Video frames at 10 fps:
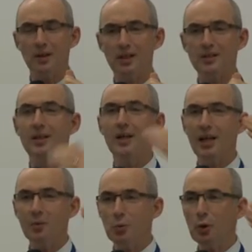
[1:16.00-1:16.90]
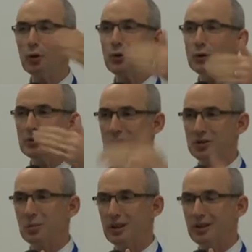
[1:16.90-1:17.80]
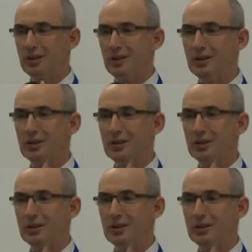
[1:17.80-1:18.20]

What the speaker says: that, and we'll work through systematically